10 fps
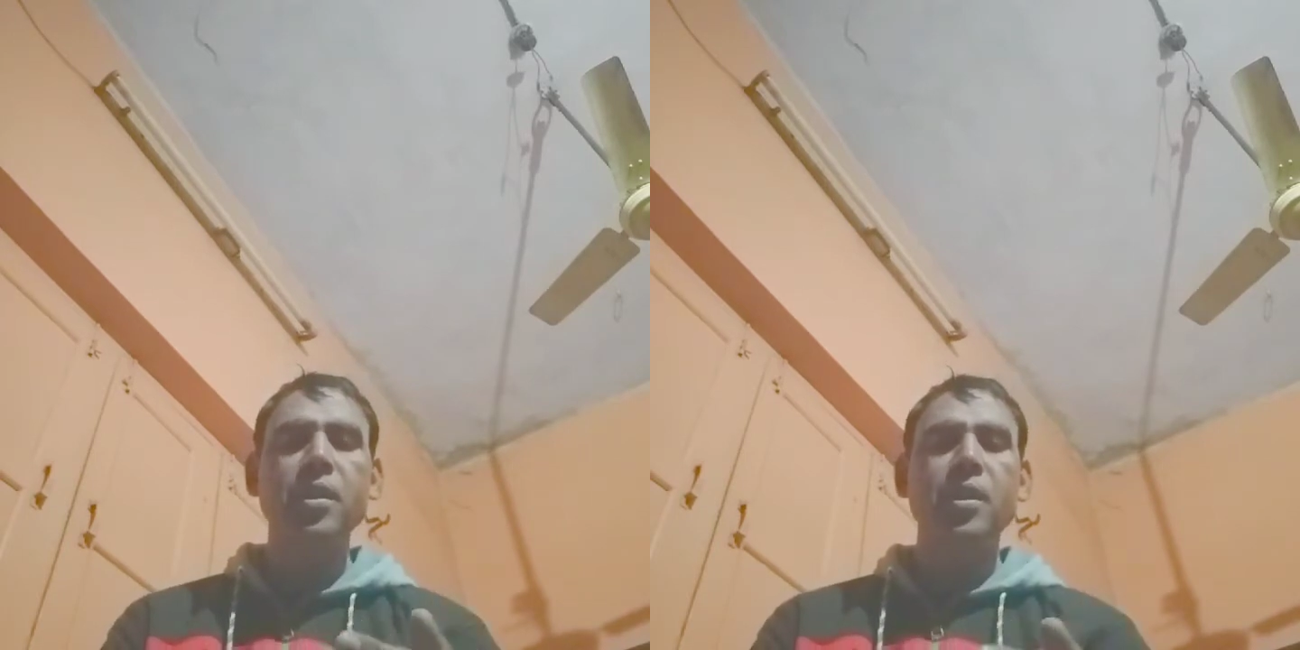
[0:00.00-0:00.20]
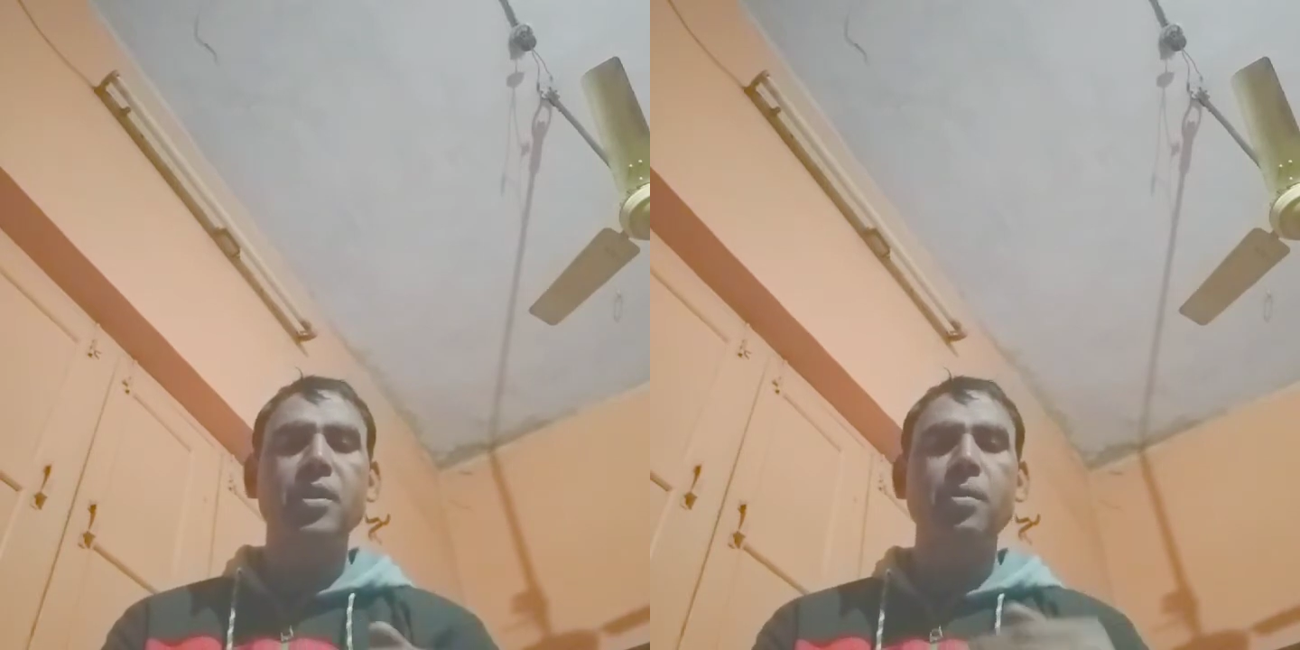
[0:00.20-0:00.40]

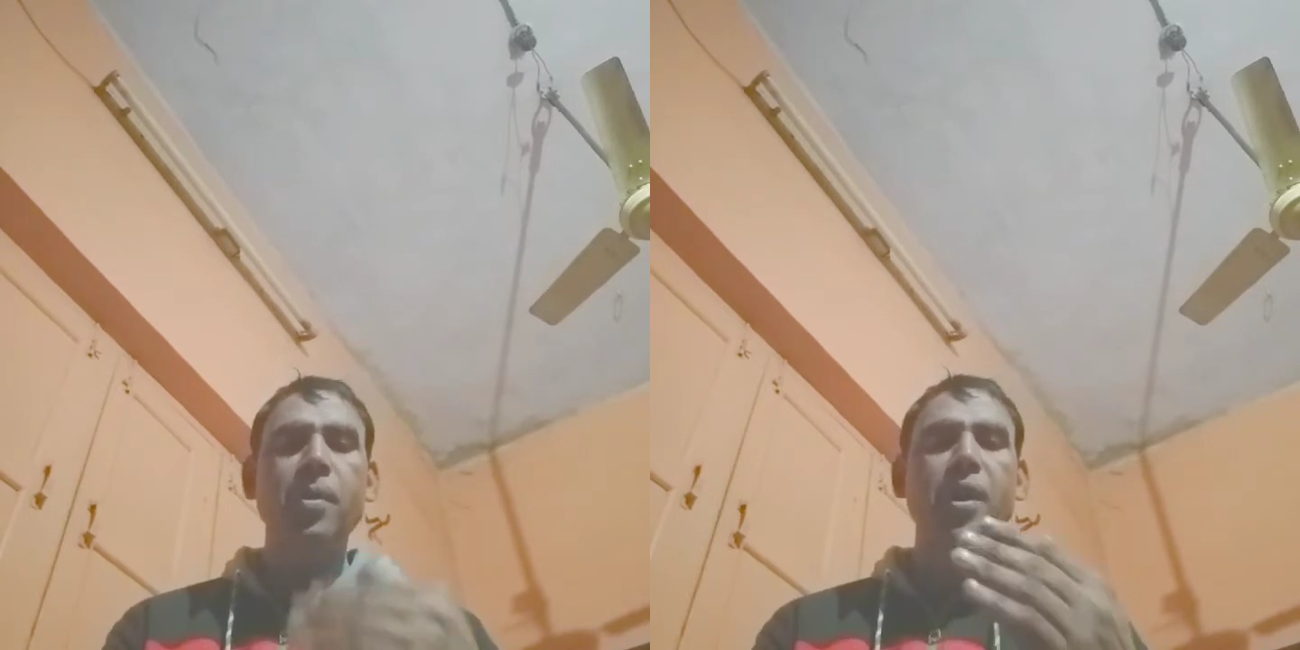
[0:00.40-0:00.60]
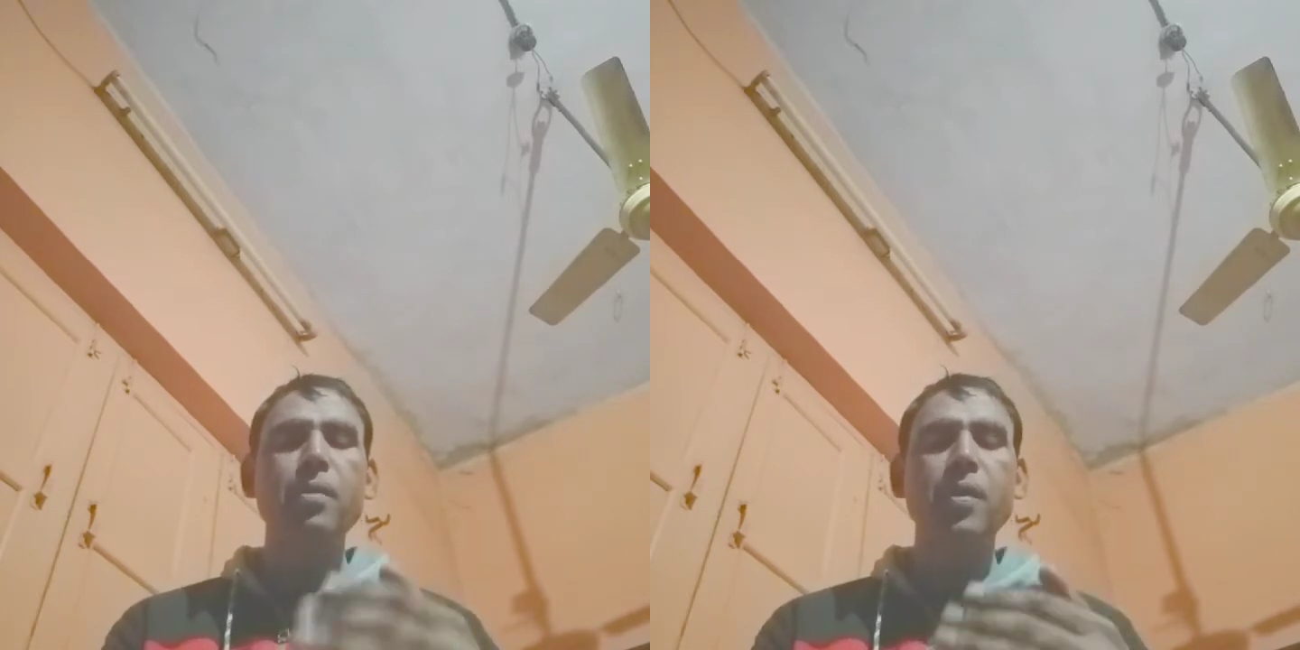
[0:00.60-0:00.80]
in the
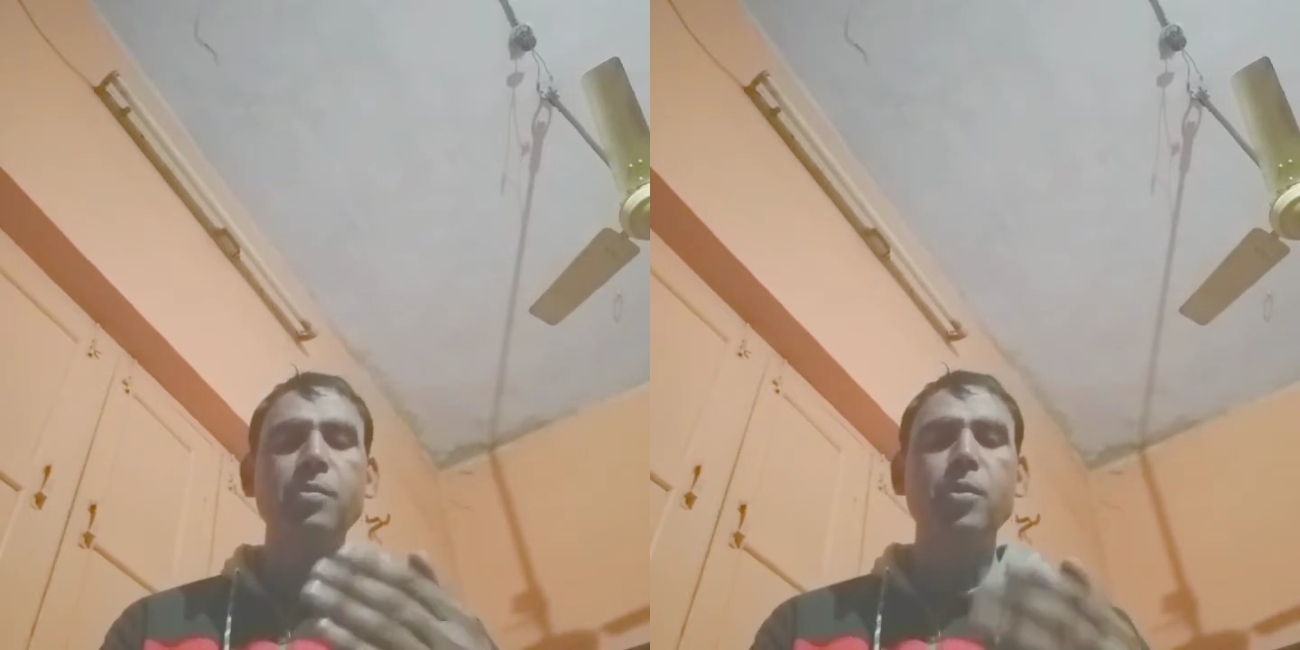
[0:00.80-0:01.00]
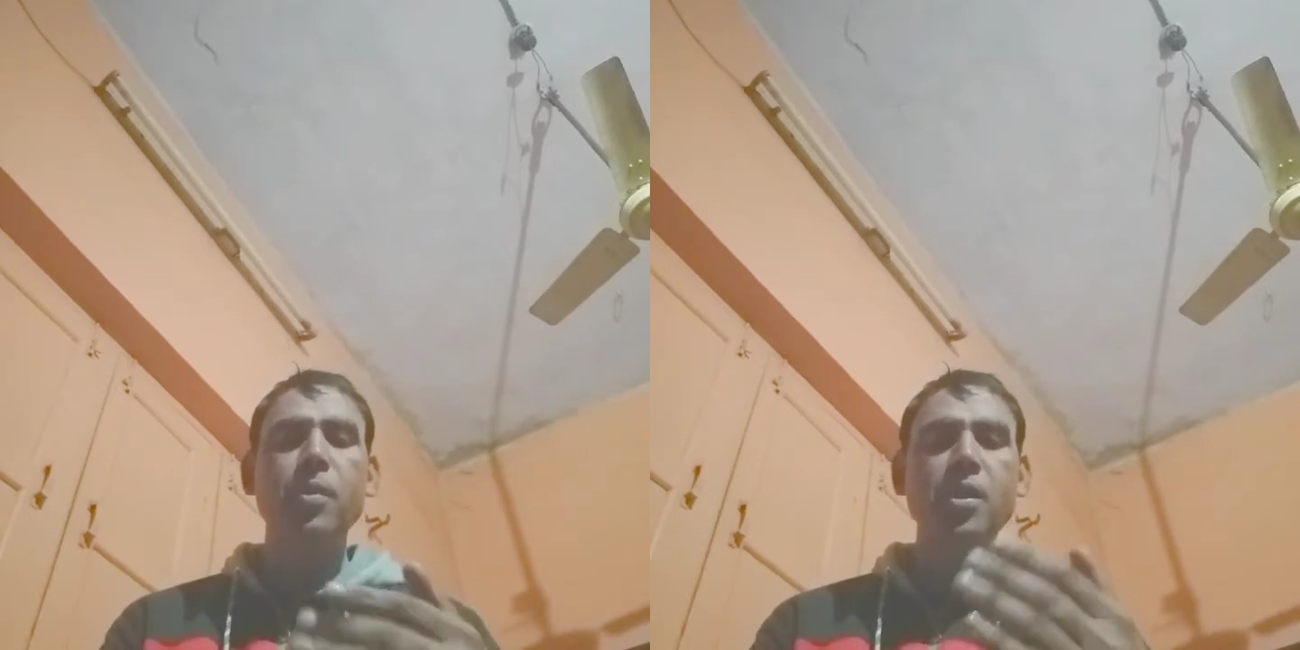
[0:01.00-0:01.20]
form
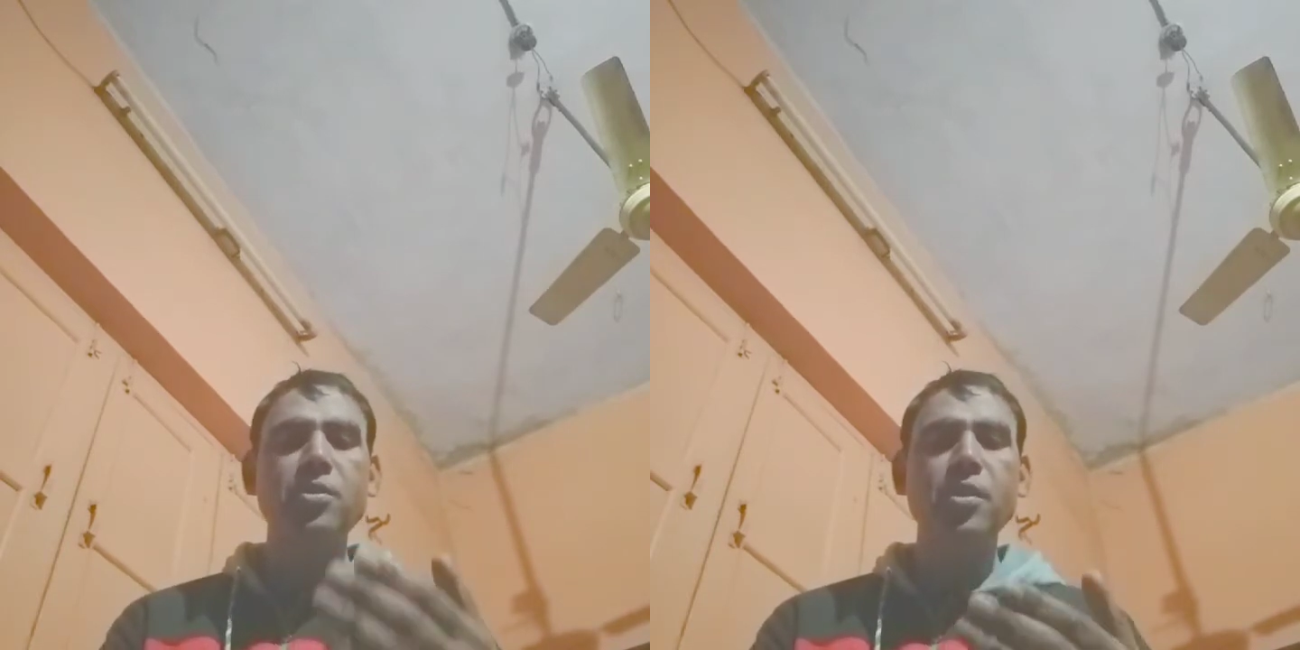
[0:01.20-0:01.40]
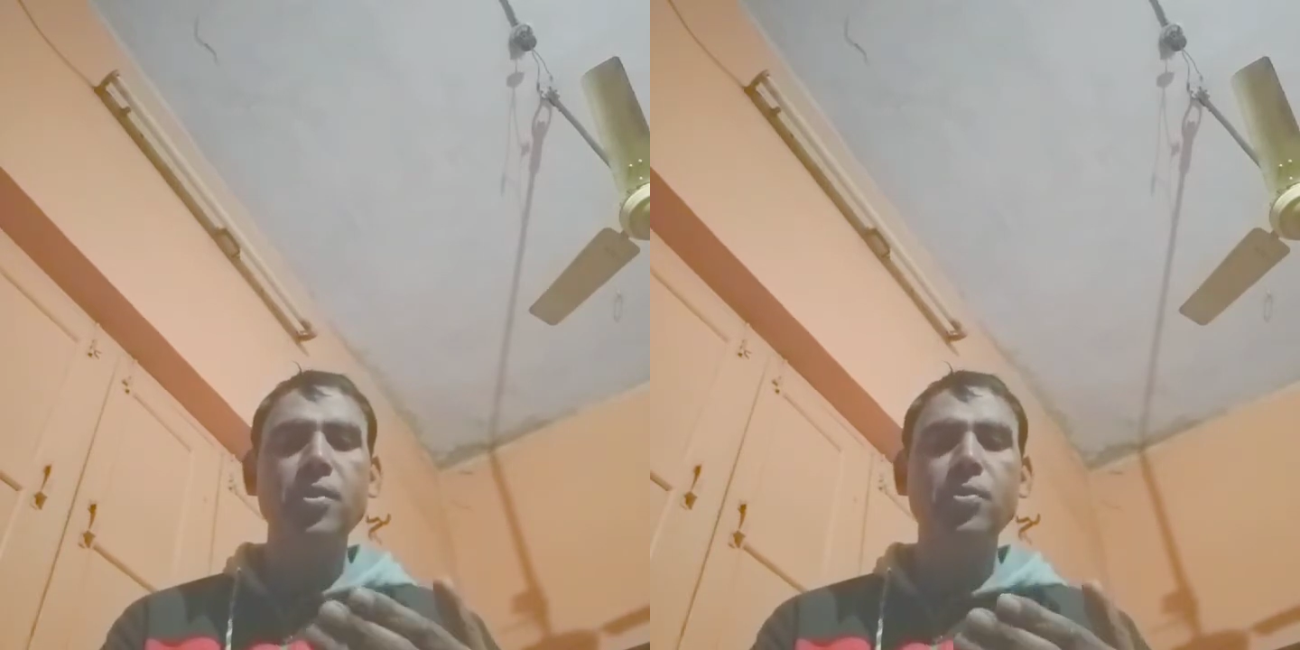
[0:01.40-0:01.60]
of
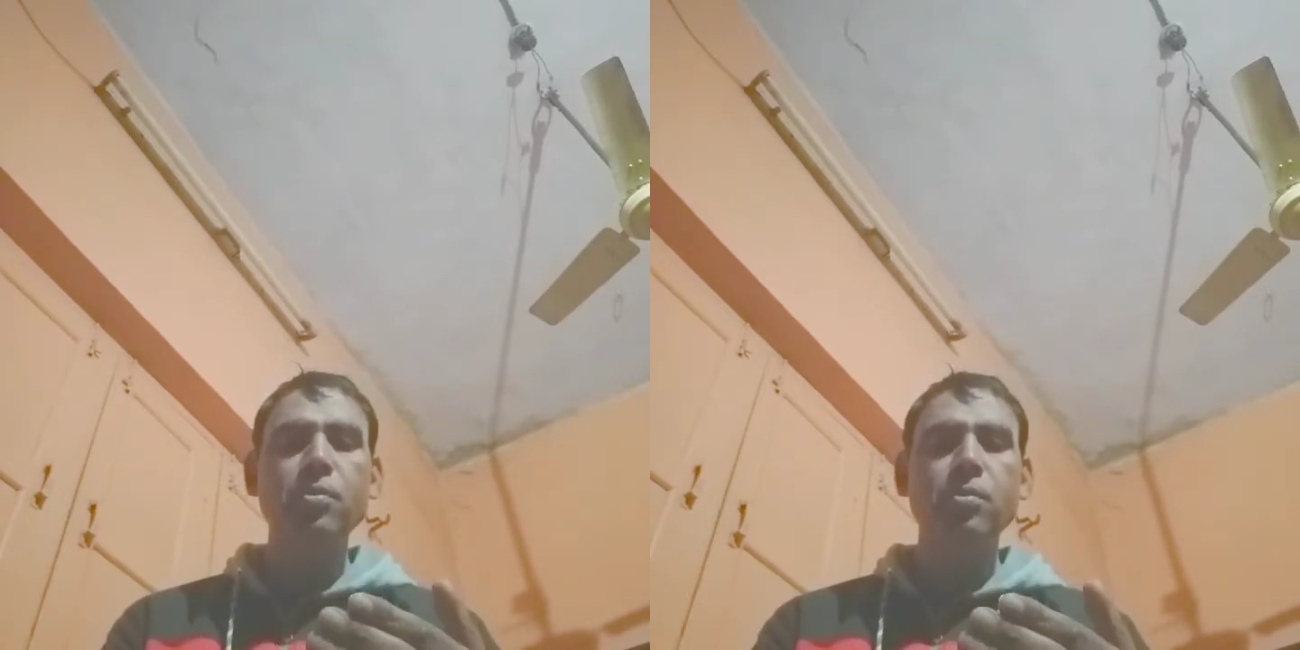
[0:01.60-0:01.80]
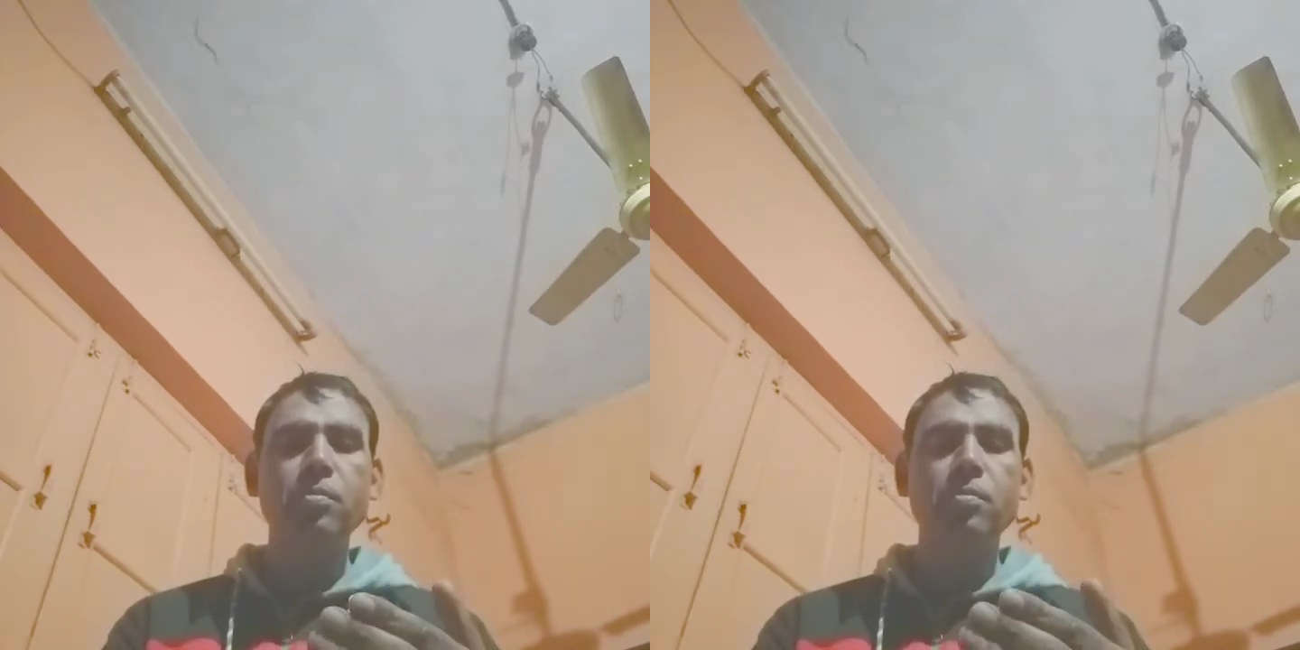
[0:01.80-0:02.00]
demonstrative